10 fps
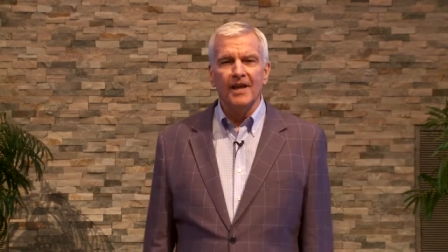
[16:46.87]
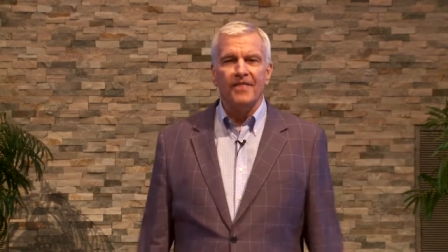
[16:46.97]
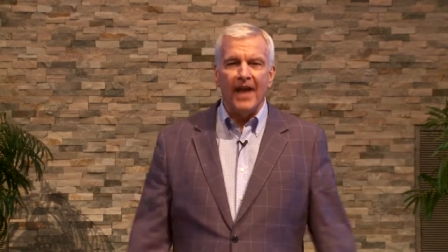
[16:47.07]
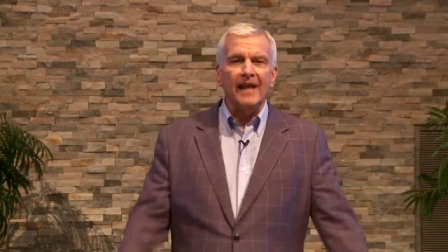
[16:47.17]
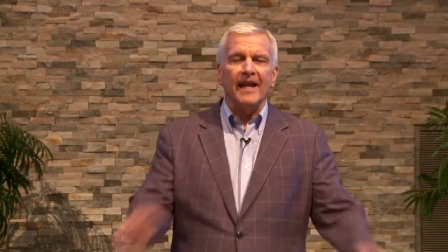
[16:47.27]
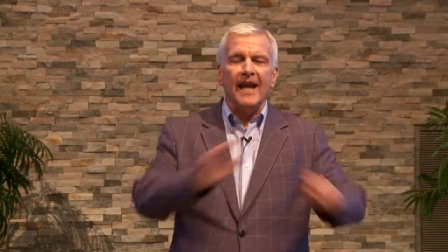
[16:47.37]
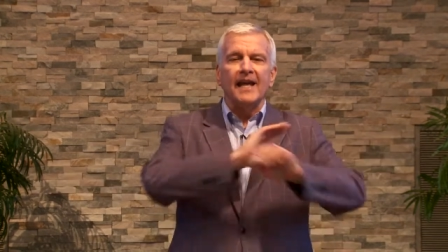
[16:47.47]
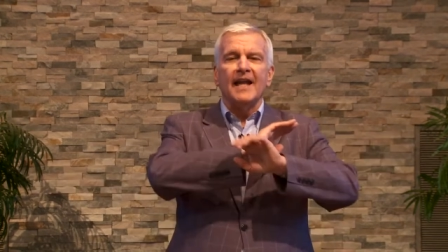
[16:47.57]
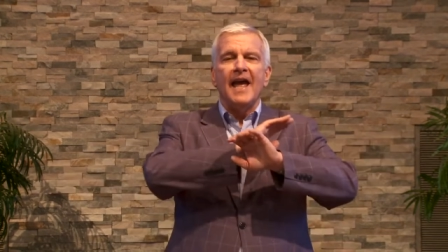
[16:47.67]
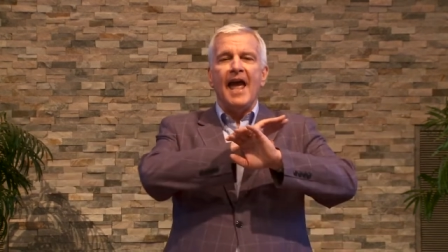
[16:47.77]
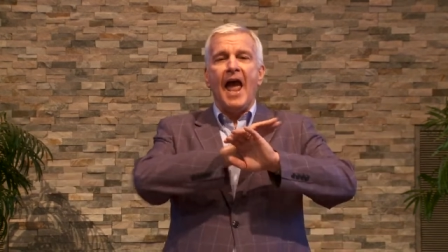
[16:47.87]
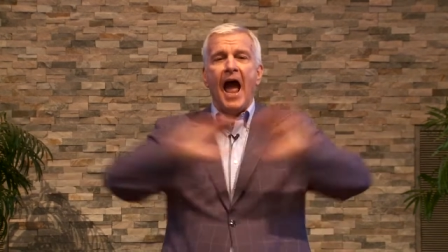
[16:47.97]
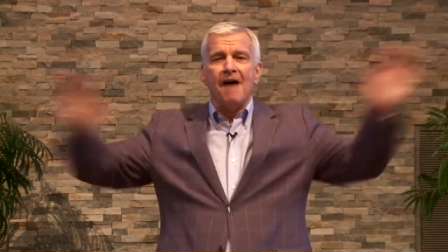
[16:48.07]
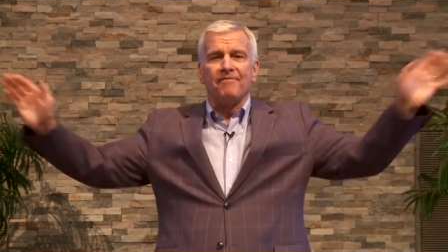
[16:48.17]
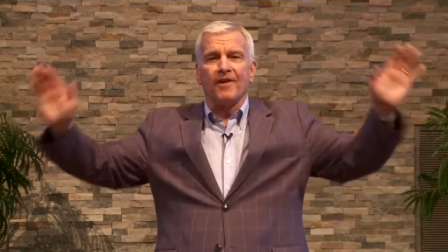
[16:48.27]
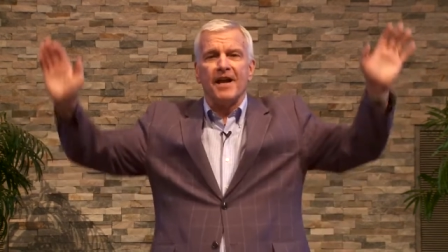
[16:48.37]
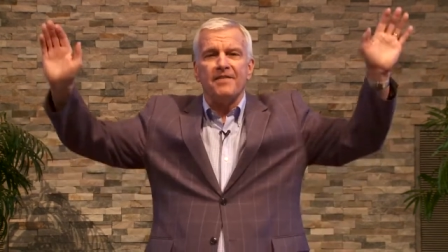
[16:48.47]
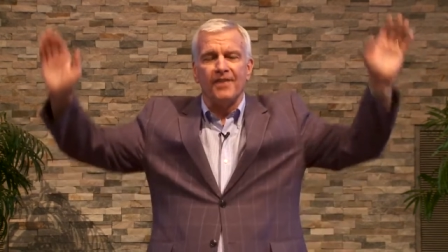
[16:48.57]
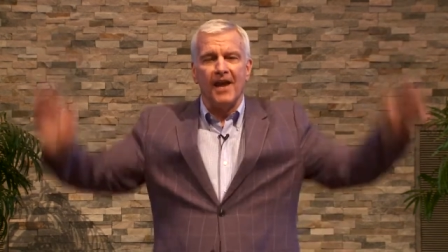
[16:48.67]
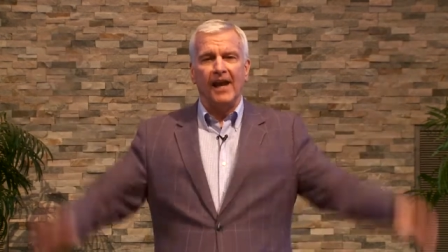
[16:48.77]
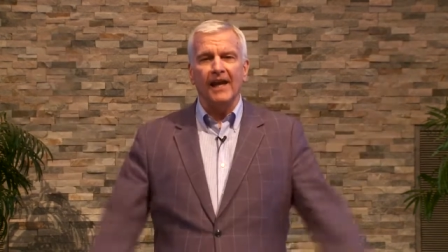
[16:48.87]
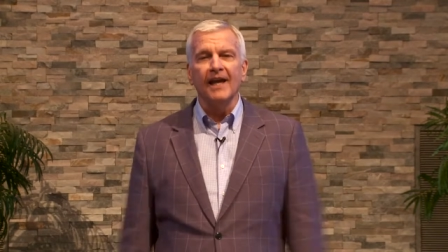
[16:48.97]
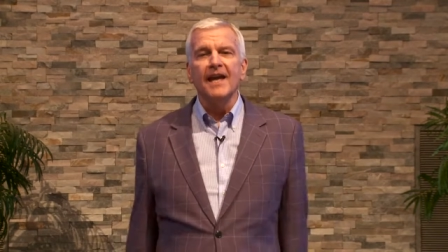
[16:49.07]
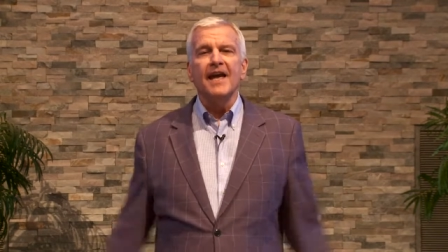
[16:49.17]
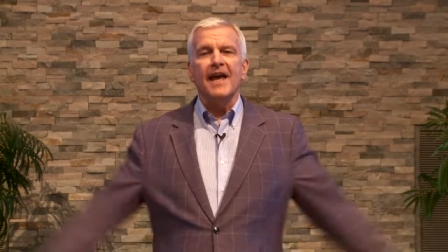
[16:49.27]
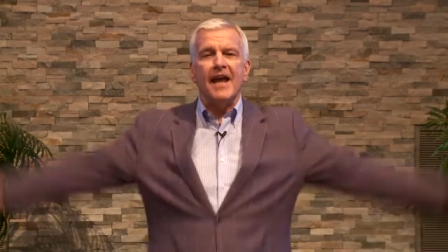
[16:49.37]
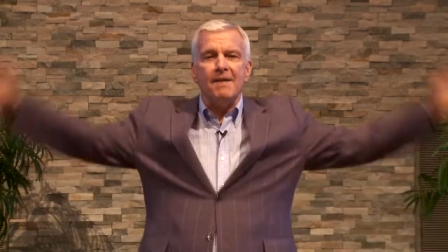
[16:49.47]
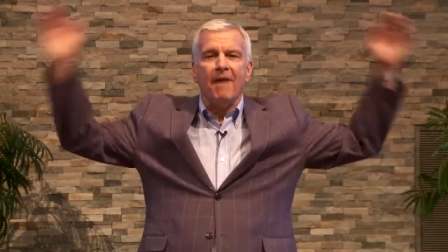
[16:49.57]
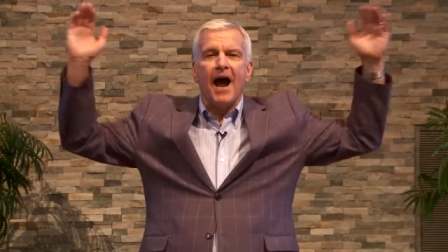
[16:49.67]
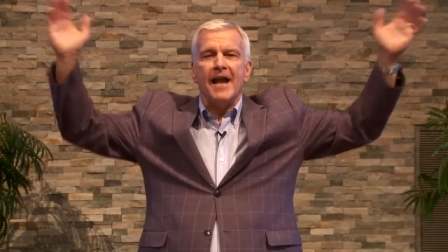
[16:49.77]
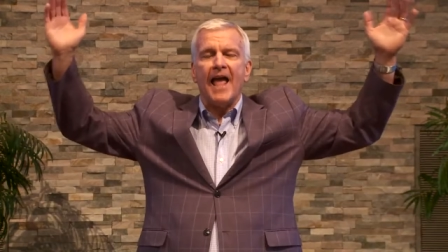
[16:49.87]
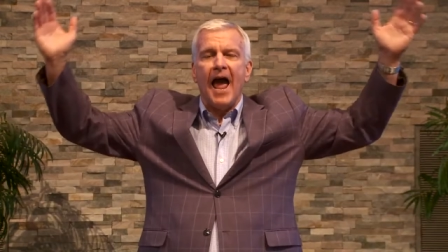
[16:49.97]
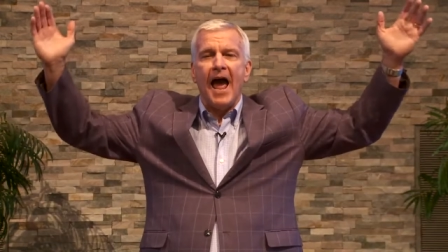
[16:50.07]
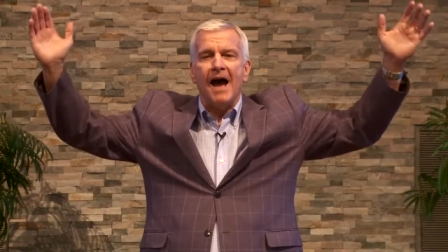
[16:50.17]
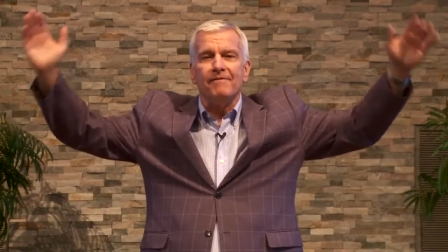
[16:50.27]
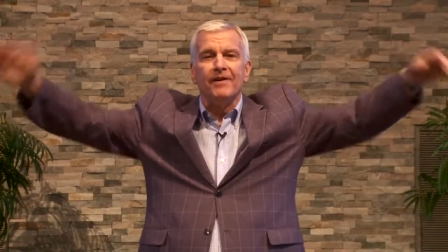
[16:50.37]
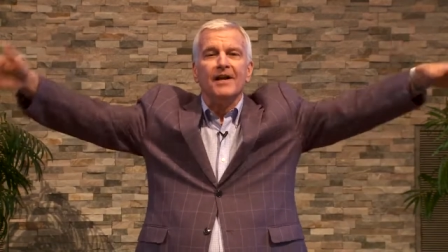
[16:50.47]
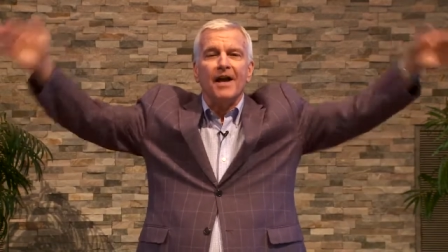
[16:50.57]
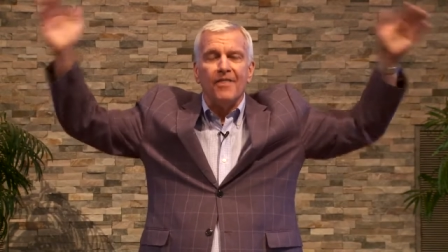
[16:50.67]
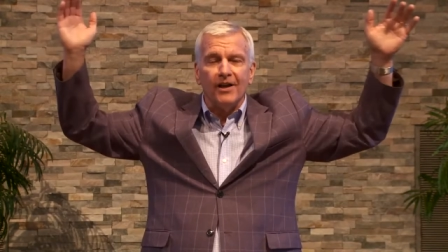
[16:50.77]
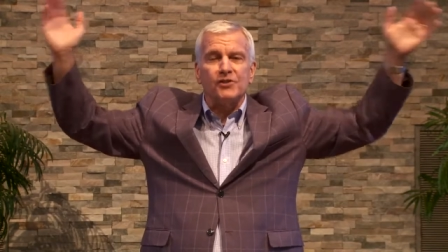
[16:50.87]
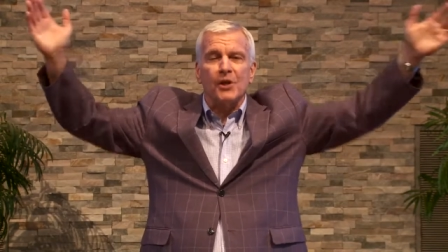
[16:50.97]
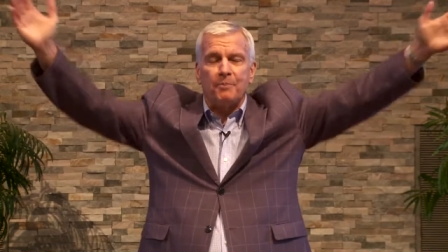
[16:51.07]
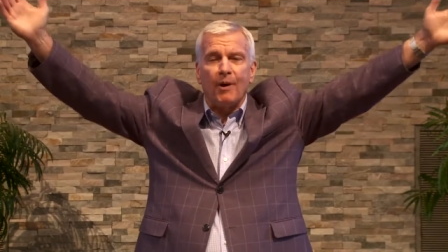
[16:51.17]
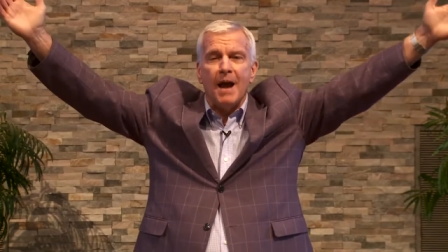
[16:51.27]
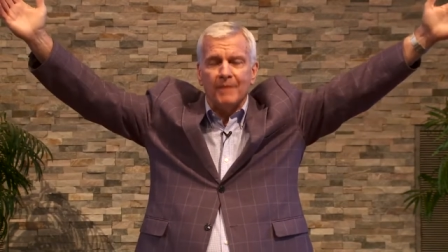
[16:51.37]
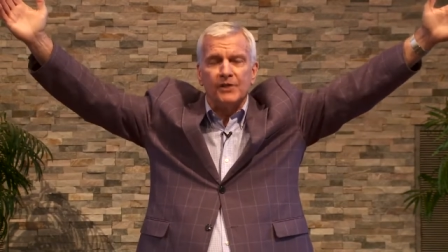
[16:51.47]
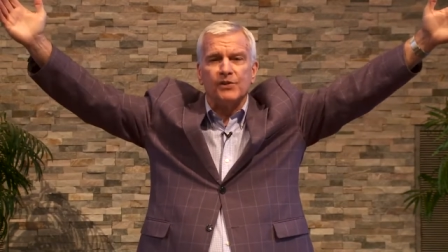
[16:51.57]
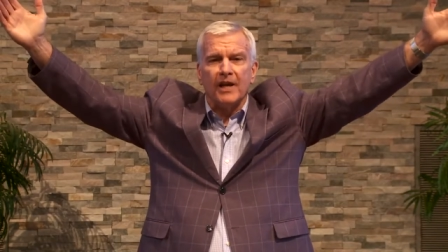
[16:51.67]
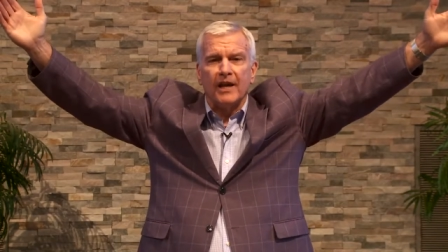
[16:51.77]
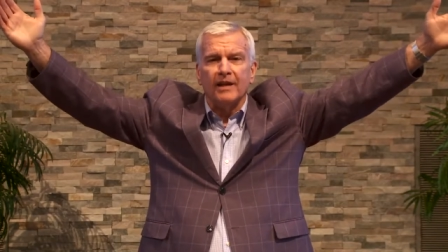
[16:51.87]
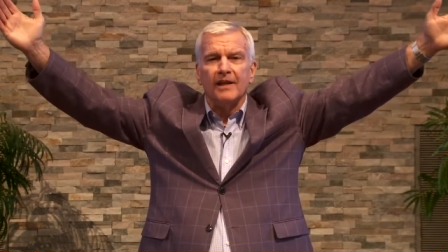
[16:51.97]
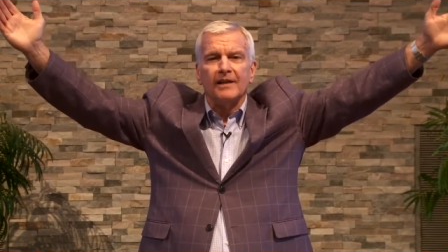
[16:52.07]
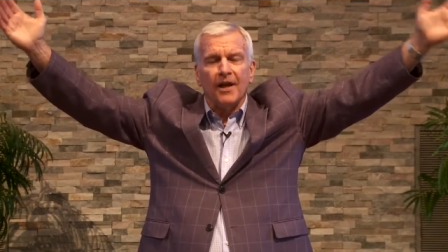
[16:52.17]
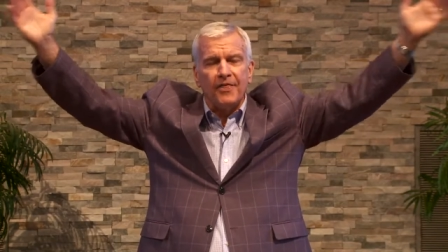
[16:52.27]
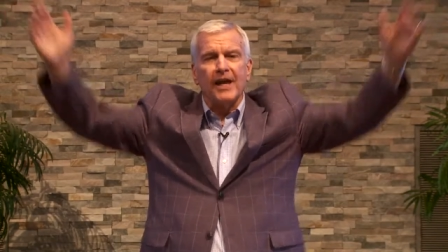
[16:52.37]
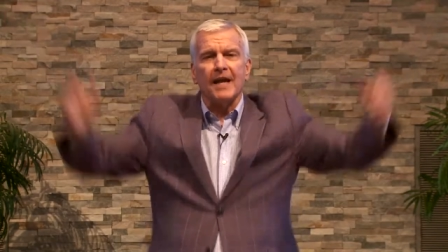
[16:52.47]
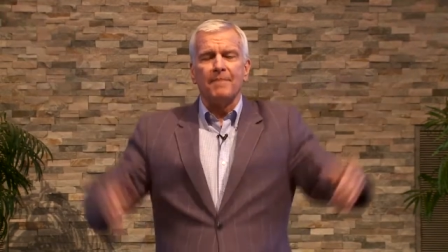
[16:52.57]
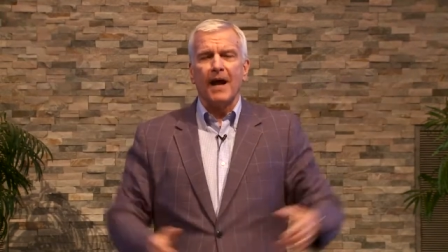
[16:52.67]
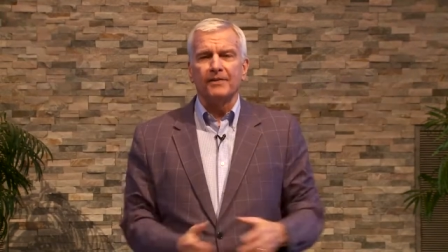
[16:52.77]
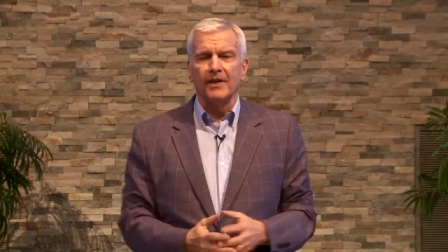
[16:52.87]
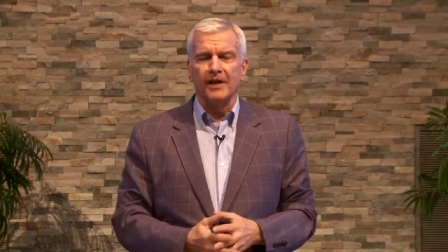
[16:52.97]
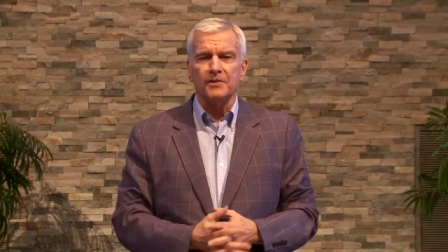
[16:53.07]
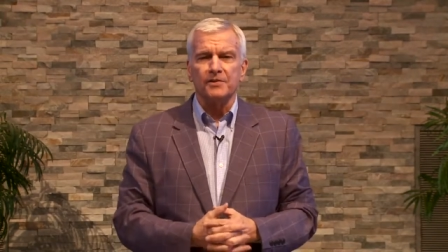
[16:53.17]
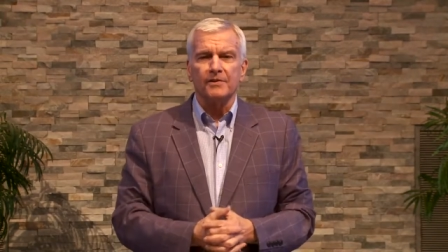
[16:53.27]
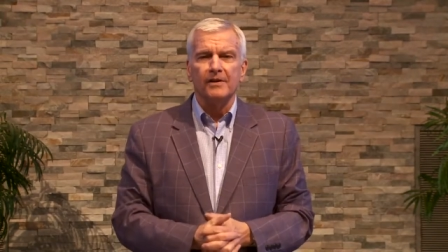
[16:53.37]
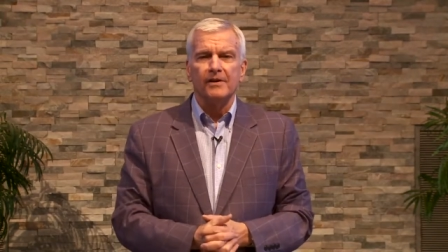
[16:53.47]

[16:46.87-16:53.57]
that in everything he might have the supremacy. Now think about this